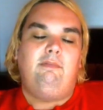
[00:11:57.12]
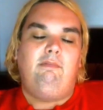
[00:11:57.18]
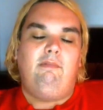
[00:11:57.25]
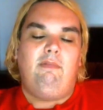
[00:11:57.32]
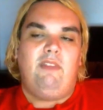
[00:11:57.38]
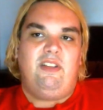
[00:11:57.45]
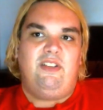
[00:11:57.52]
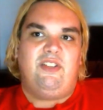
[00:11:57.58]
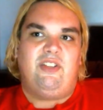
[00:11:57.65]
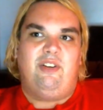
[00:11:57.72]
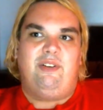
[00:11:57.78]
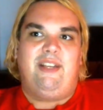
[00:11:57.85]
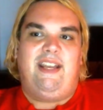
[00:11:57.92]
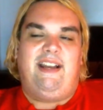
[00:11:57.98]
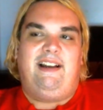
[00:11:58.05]
So
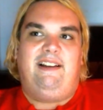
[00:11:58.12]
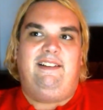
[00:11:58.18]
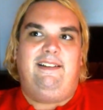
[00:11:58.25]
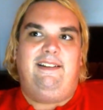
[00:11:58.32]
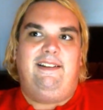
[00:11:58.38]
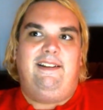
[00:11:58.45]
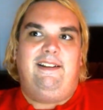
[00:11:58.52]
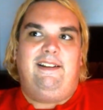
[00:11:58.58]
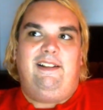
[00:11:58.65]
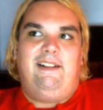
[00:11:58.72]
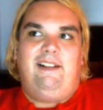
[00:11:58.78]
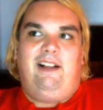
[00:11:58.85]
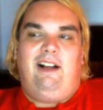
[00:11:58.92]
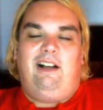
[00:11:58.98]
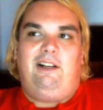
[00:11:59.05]
yeah.
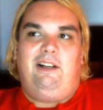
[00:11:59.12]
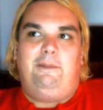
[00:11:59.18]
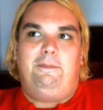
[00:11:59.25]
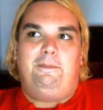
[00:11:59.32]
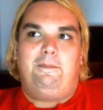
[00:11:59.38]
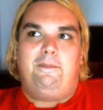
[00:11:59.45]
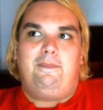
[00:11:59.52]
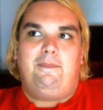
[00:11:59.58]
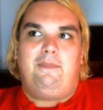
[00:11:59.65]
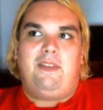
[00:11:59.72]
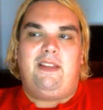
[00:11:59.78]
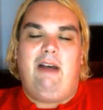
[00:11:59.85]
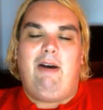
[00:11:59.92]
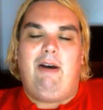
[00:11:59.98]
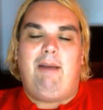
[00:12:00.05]
Um,
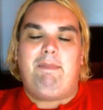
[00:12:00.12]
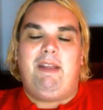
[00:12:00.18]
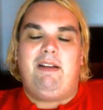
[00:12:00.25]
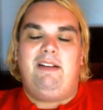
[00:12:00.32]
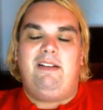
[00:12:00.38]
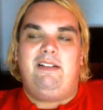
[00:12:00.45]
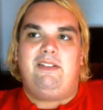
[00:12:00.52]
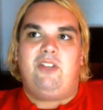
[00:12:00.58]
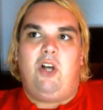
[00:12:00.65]
now I'm not gonna talk